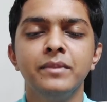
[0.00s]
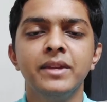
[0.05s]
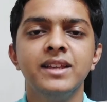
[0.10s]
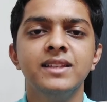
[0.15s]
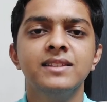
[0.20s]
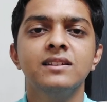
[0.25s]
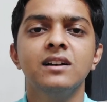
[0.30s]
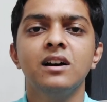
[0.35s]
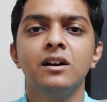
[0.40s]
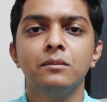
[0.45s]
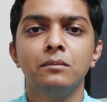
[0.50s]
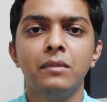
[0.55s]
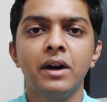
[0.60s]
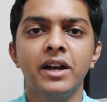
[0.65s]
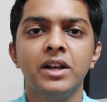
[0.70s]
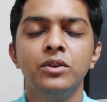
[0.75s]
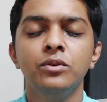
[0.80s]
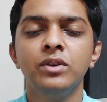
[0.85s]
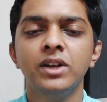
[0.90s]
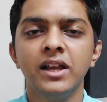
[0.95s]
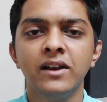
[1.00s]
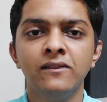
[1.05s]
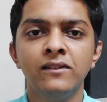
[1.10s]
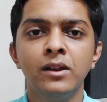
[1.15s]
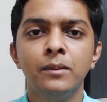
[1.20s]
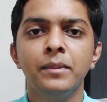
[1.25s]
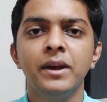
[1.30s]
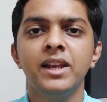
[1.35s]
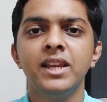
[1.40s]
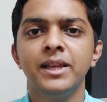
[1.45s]
makes our mind to
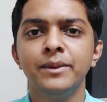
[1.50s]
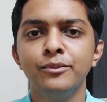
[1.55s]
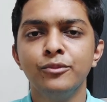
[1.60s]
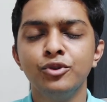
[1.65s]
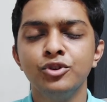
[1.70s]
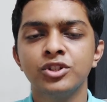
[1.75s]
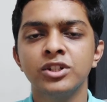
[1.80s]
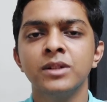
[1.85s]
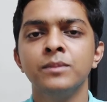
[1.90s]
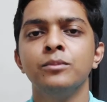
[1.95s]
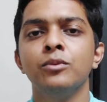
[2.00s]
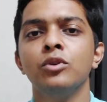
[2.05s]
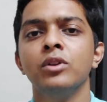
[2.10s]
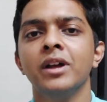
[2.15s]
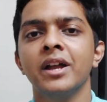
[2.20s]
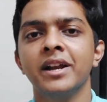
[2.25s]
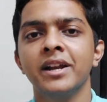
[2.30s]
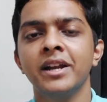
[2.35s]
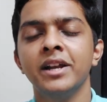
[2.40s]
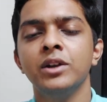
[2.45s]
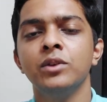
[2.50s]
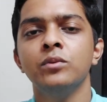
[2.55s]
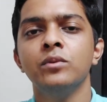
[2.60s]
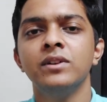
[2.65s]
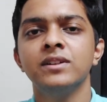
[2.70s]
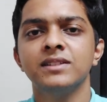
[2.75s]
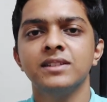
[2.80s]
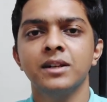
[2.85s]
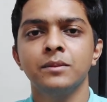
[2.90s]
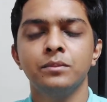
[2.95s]
develop an emotional polarity
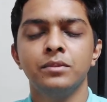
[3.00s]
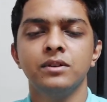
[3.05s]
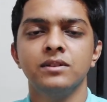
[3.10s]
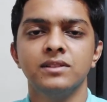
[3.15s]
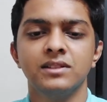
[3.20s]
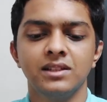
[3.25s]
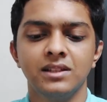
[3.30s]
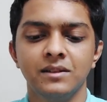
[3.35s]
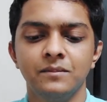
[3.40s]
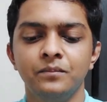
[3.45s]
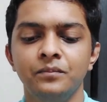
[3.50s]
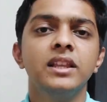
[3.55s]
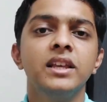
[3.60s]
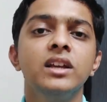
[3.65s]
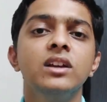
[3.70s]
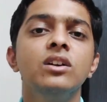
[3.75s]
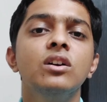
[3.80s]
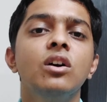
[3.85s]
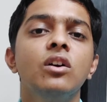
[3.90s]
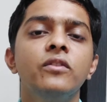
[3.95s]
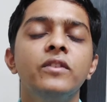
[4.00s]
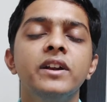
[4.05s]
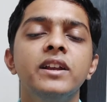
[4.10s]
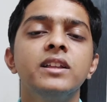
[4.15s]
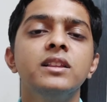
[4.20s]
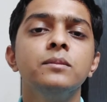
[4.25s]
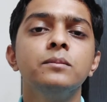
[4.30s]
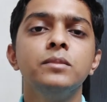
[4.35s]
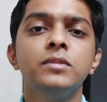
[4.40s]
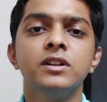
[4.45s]
towards that person. Think of it
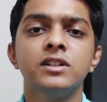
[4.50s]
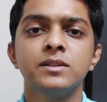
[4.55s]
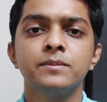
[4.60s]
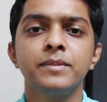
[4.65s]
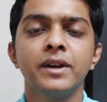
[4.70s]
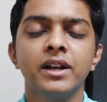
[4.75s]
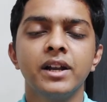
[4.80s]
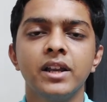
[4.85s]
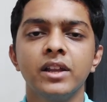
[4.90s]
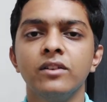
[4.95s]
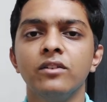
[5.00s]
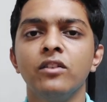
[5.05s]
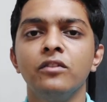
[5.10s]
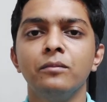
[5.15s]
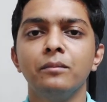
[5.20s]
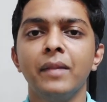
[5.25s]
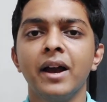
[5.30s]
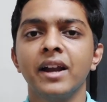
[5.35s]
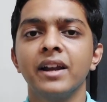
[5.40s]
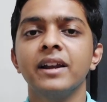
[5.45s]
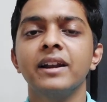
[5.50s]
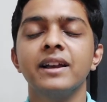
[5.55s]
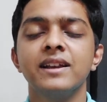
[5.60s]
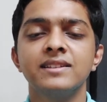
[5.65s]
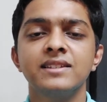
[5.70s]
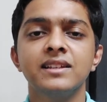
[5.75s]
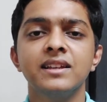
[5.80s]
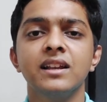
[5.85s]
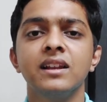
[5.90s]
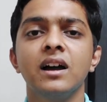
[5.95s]
in perspective of
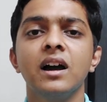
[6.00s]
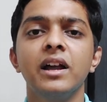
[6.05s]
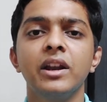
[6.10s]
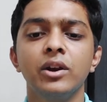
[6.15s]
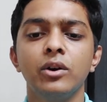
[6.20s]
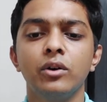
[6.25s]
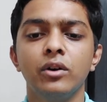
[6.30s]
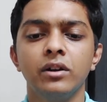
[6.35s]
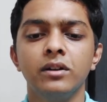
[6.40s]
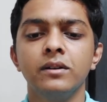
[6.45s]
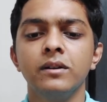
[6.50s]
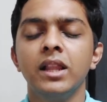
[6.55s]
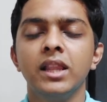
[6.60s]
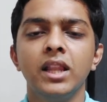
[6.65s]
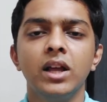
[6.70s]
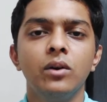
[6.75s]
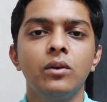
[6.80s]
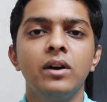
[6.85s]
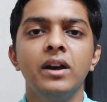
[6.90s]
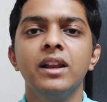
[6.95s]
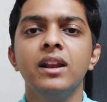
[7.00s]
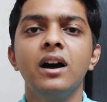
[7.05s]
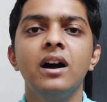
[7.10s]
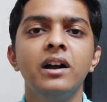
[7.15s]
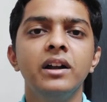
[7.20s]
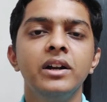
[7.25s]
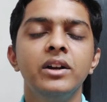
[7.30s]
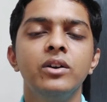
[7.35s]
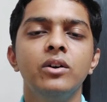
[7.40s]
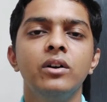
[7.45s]
magnetizing an iron rod. Now, an
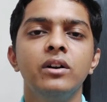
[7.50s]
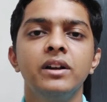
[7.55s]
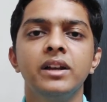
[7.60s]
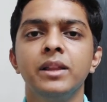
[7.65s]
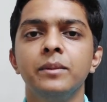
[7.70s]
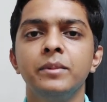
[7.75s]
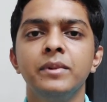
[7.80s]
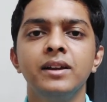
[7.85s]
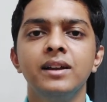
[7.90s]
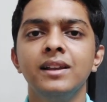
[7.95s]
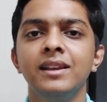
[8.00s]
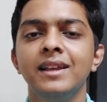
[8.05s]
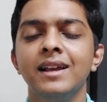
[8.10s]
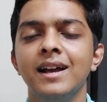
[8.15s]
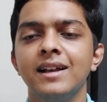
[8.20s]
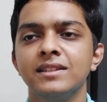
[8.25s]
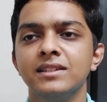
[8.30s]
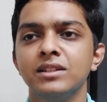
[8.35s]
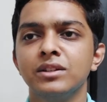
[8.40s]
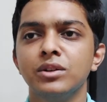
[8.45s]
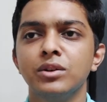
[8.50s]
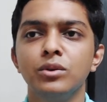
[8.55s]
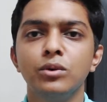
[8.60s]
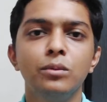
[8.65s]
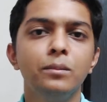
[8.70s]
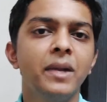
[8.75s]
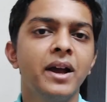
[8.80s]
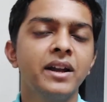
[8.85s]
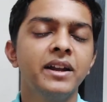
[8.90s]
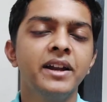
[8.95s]
iron rod typically has no
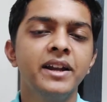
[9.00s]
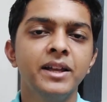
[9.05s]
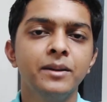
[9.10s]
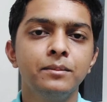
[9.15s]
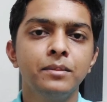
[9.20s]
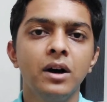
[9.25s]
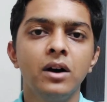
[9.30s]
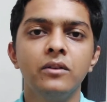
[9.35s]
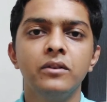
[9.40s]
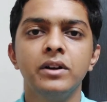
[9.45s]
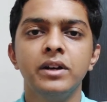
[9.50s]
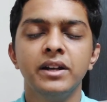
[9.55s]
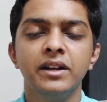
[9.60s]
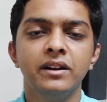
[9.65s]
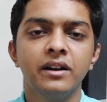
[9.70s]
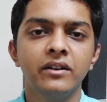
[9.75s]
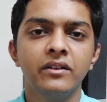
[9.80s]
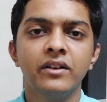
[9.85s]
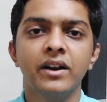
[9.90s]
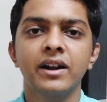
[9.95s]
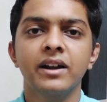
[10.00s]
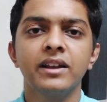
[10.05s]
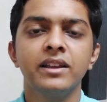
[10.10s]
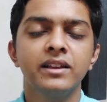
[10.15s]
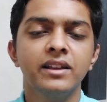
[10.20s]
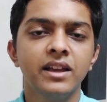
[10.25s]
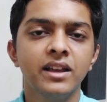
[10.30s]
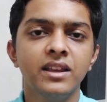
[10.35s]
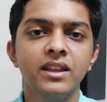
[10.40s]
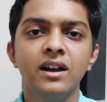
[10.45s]
magnetic power in
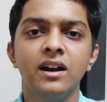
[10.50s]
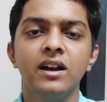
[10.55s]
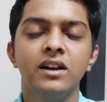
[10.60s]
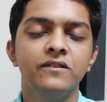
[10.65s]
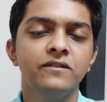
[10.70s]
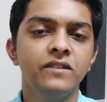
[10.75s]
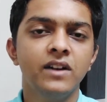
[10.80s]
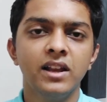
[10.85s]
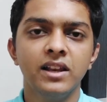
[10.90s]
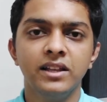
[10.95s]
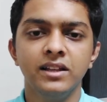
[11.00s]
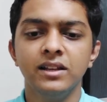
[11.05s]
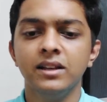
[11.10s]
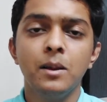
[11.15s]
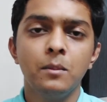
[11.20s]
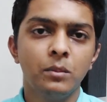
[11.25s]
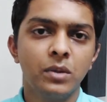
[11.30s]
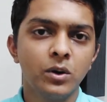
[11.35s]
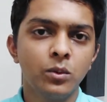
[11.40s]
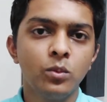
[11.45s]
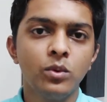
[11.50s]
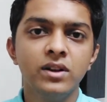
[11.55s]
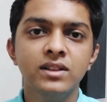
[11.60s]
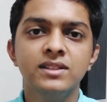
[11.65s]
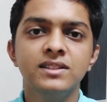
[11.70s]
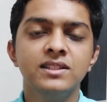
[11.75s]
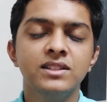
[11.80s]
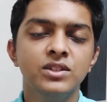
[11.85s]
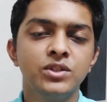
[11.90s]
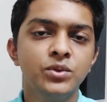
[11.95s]
attracting any iron filing. But
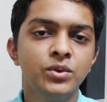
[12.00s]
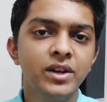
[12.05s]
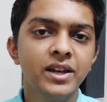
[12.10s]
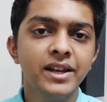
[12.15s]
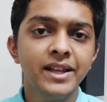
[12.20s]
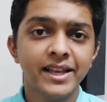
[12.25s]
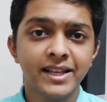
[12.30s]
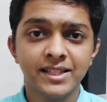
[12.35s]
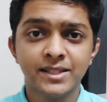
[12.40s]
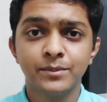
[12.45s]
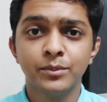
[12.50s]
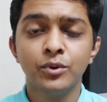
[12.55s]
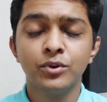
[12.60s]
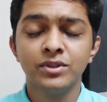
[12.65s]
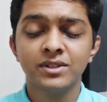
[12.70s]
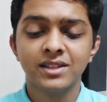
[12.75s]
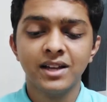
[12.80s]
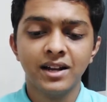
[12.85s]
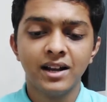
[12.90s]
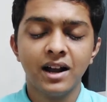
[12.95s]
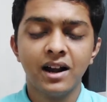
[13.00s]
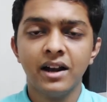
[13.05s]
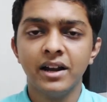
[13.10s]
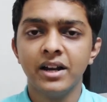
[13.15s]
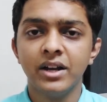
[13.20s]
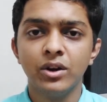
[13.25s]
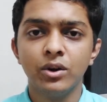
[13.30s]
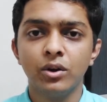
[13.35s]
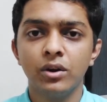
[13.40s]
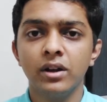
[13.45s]
once you really expose that
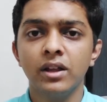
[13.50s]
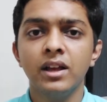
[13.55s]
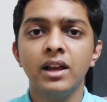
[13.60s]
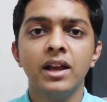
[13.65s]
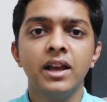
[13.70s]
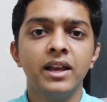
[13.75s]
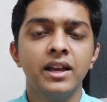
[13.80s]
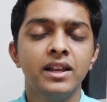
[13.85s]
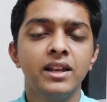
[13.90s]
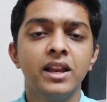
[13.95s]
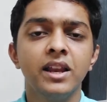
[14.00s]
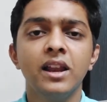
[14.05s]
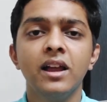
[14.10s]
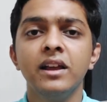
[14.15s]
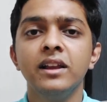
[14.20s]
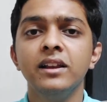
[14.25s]
iron rod in an